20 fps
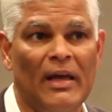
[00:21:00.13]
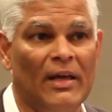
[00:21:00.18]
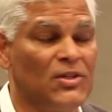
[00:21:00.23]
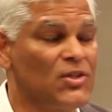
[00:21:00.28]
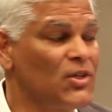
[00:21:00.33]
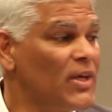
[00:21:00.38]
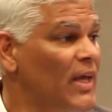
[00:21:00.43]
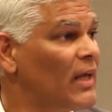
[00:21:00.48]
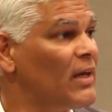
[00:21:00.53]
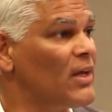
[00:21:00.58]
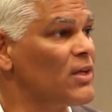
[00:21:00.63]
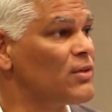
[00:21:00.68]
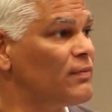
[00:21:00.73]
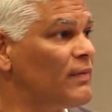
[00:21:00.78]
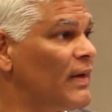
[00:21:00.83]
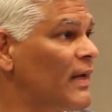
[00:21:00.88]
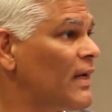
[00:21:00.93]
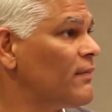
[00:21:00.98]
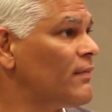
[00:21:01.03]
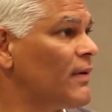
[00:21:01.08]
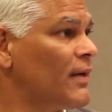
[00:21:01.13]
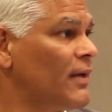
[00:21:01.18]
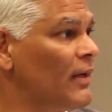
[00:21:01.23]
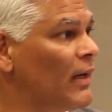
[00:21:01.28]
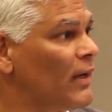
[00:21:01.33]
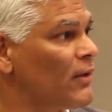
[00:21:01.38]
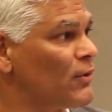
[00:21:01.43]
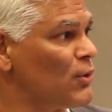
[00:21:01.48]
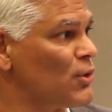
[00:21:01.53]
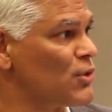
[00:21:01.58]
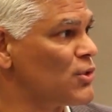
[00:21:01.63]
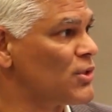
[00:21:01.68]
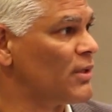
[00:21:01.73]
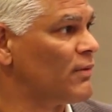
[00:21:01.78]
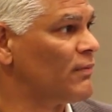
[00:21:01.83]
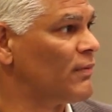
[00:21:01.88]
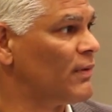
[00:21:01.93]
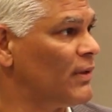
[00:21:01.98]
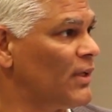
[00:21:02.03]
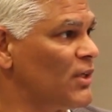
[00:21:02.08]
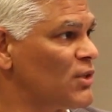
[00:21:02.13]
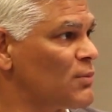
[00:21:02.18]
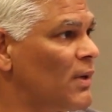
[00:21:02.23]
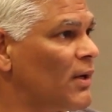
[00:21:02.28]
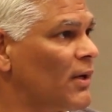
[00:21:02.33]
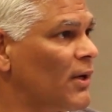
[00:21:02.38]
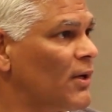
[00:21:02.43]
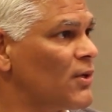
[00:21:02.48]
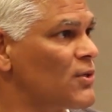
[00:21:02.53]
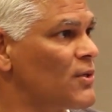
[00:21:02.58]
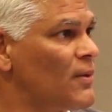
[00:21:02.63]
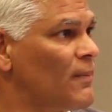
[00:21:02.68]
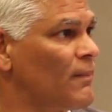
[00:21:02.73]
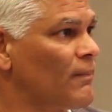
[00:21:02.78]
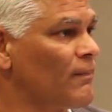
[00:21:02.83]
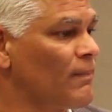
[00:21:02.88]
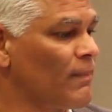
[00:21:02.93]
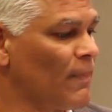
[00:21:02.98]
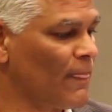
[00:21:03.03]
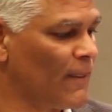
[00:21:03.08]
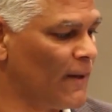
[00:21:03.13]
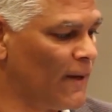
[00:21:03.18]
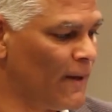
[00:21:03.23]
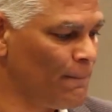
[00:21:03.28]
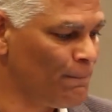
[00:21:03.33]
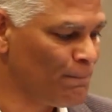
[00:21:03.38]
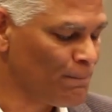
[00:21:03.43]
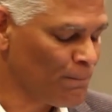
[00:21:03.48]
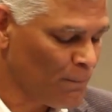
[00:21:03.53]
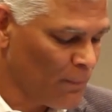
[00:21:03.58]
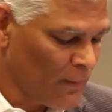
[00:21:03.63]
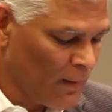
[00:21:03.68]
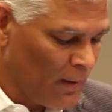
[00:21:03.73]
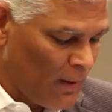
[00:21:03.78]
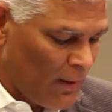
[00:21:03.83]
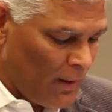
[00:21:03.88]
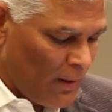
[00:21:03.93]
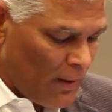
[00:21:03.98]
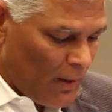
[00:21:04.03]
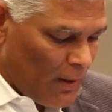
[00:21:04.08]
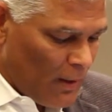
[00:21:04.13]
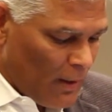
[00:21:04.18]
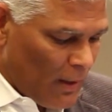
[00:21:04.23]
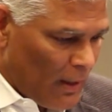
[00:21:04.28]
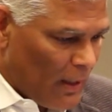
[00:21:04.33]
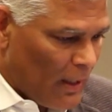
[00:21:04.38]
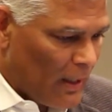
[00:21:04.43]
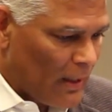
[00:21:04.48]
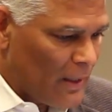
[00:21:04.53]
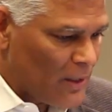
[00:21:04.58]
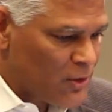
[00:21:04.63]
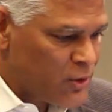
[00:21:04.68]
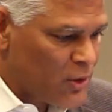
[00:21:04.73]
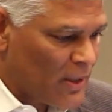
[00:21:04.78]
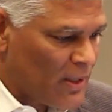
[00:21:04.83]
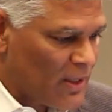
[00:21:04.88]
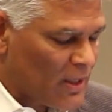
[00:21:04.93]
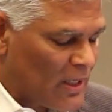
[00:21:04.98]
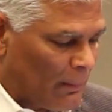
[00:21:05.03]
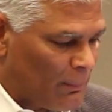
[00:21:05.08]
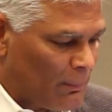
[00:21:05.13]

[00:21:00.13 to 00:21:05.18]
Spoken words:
and scale is very, very hard to achieve in these markets. Okay? Let's look at a